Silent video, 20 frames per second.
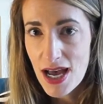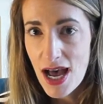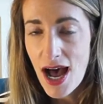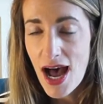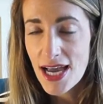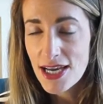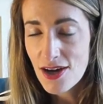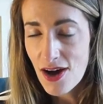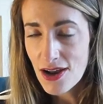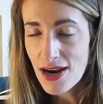
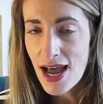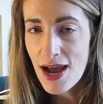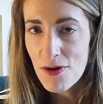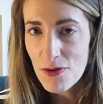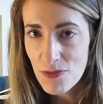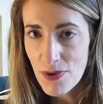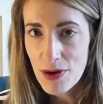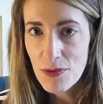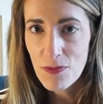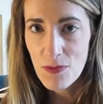I got out
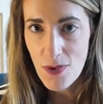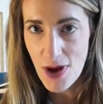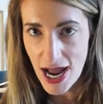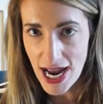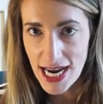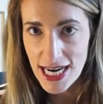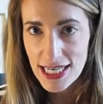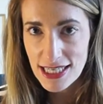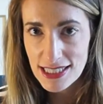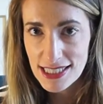red
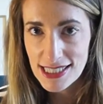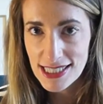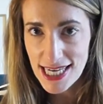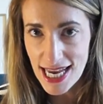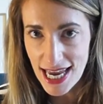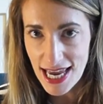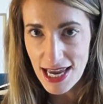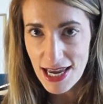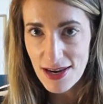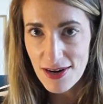wine
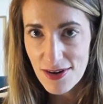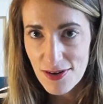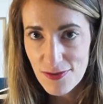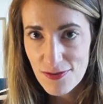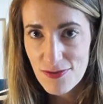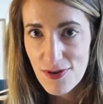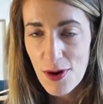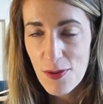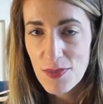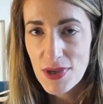stain
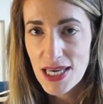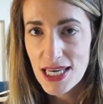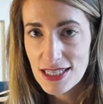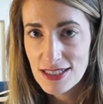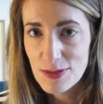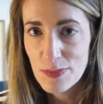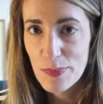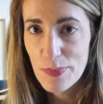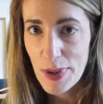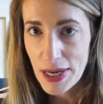from
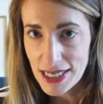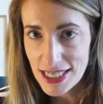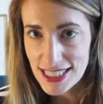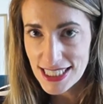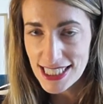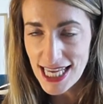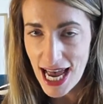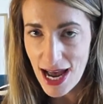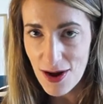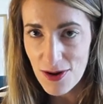his button
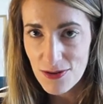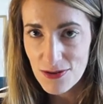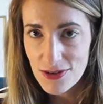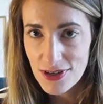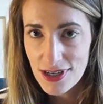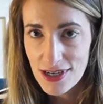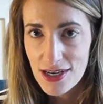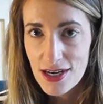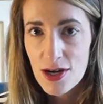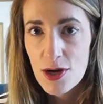
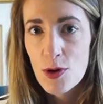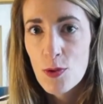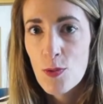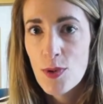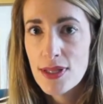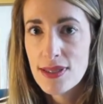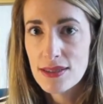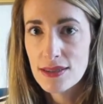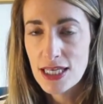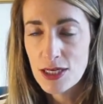down
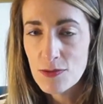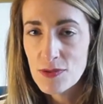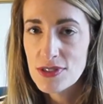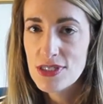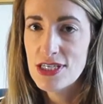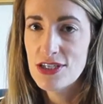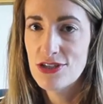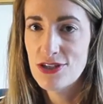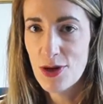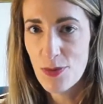with liquid
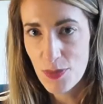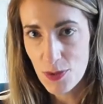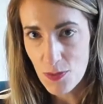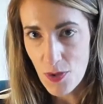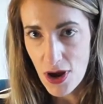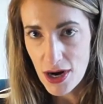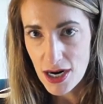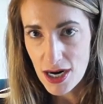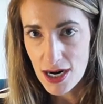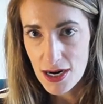dish soap and
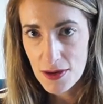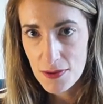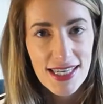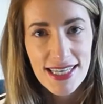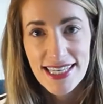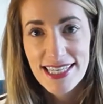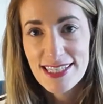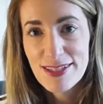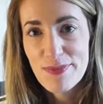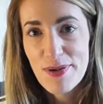water.
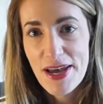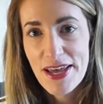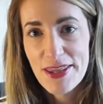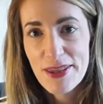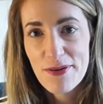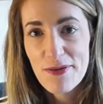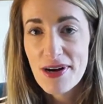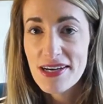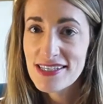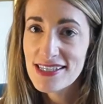He spent
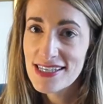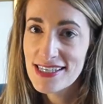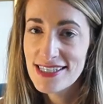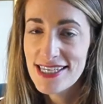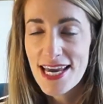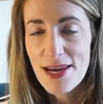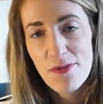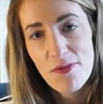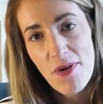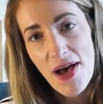the rest of the
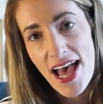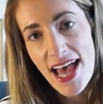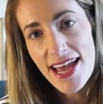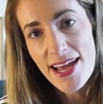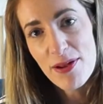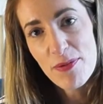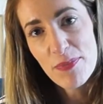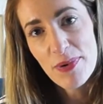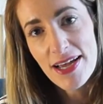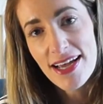date wet,
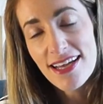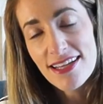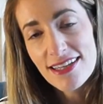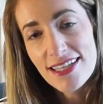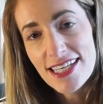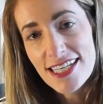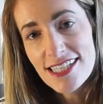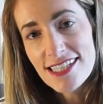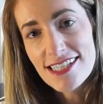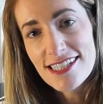but at
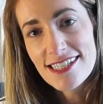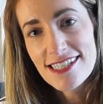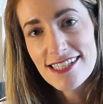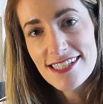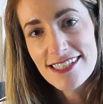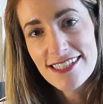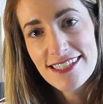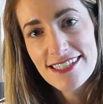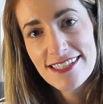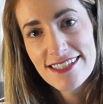least
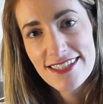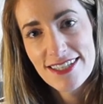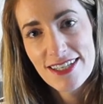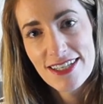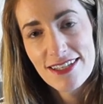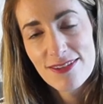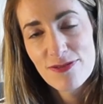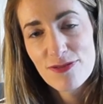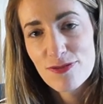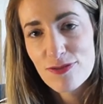
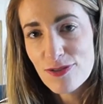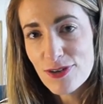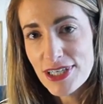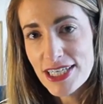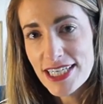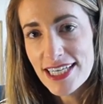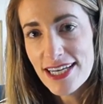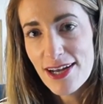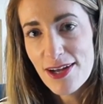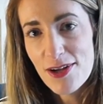
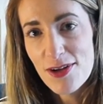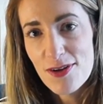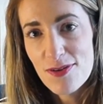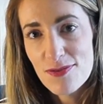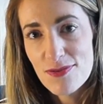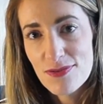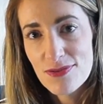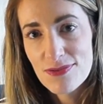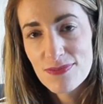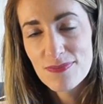free of
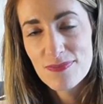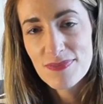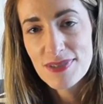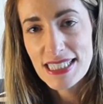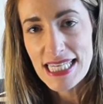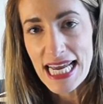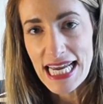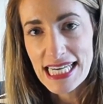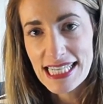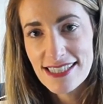
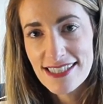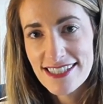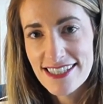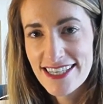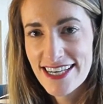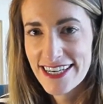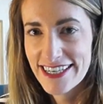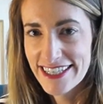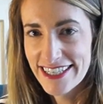stains.